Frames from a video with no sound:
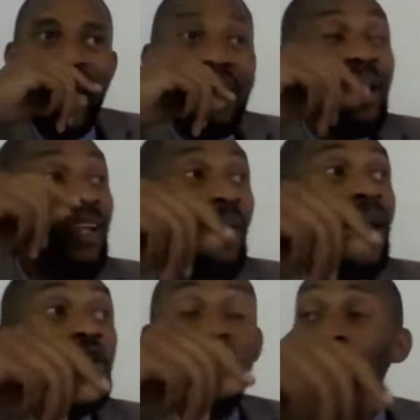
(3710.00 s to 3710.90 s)
and by the
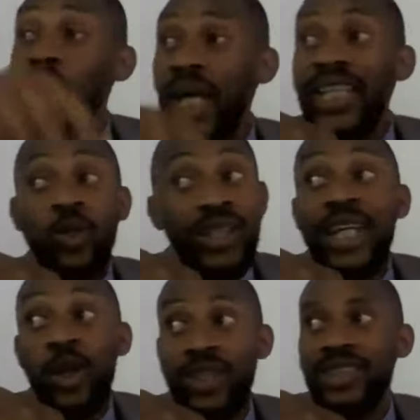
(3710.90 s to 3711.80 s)
way, did you know that it
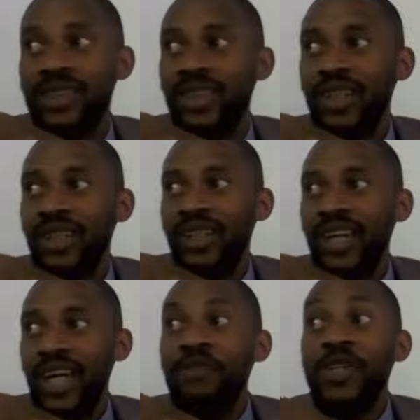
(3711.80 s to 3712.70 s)
was a lot?
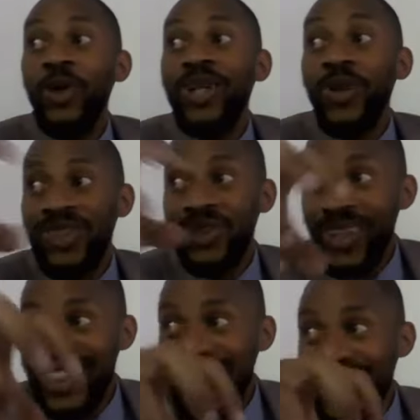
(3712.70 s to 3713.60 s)
Even though it was
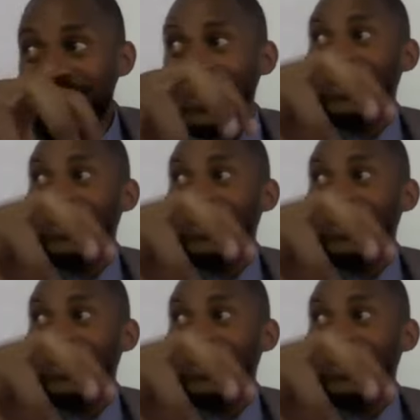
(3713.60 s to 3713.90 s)
not, it